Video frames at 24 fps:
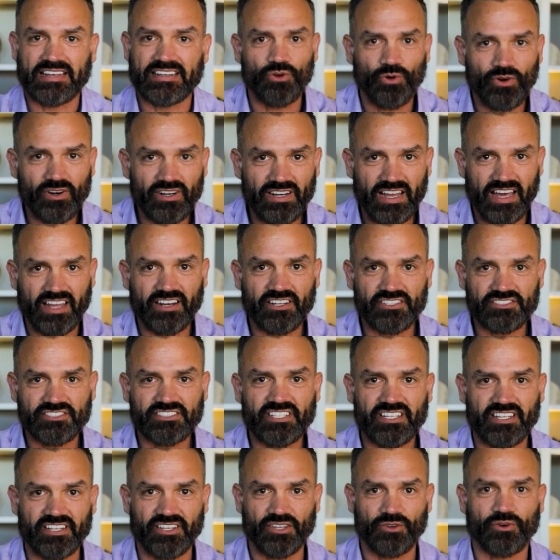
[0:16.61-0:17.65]
Your
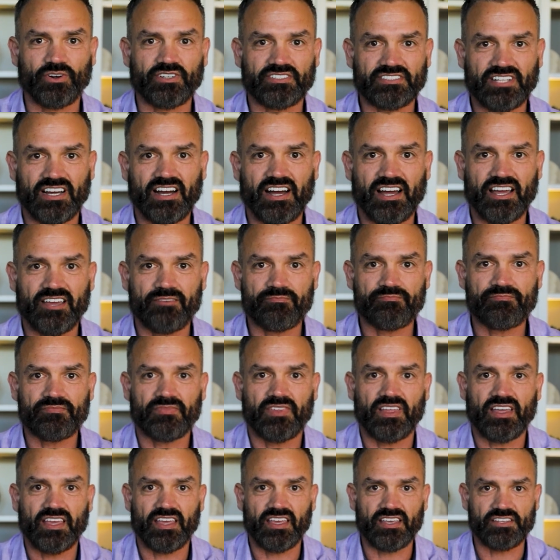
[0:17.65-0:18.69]
energy and your time
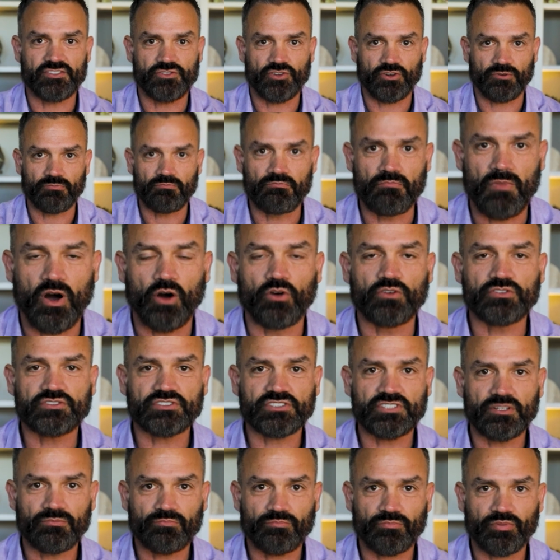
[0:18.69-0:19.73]
is your
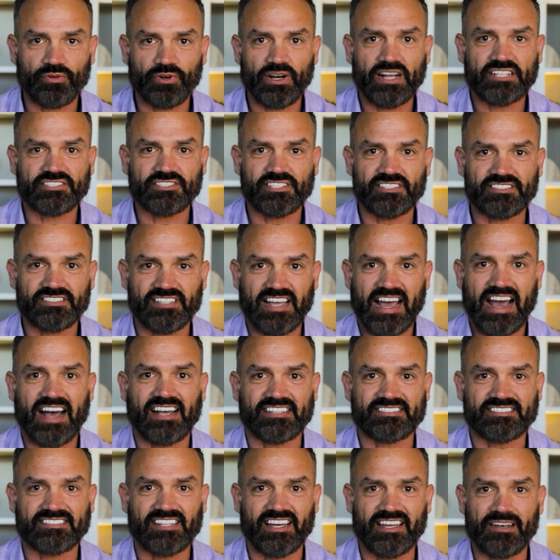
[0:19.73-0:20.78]
most precious
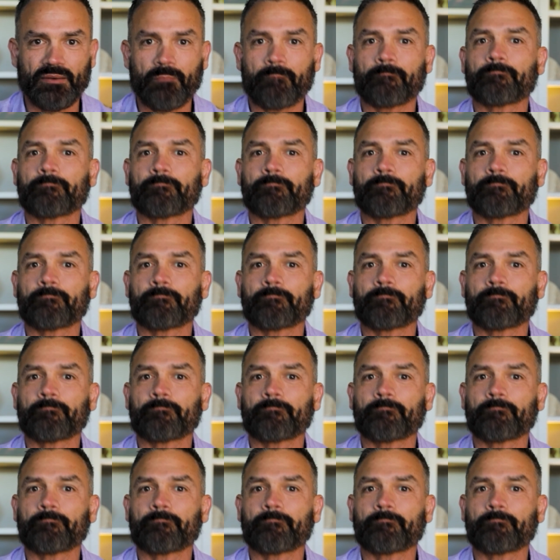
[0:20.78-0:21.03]
asset,